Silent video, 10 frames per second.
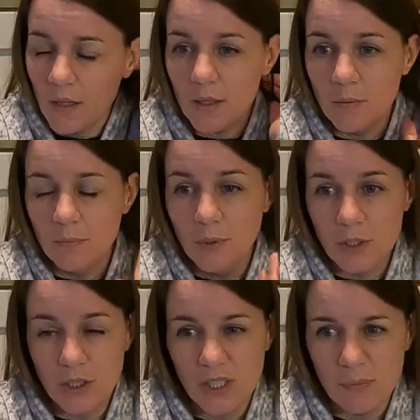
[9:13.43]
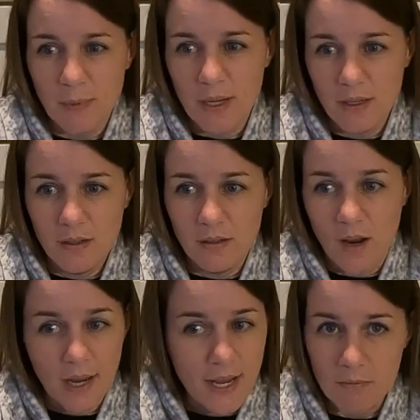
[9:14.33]
the bushes, but
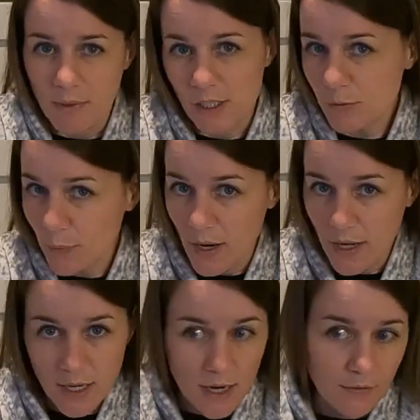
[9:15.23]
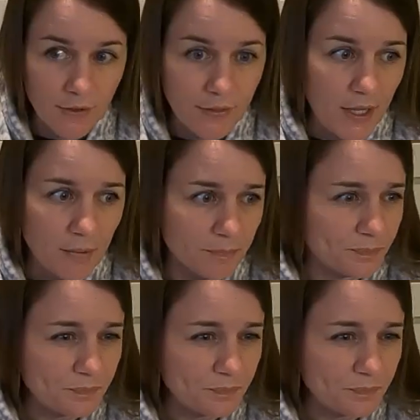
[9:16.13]
I had my spray and everything.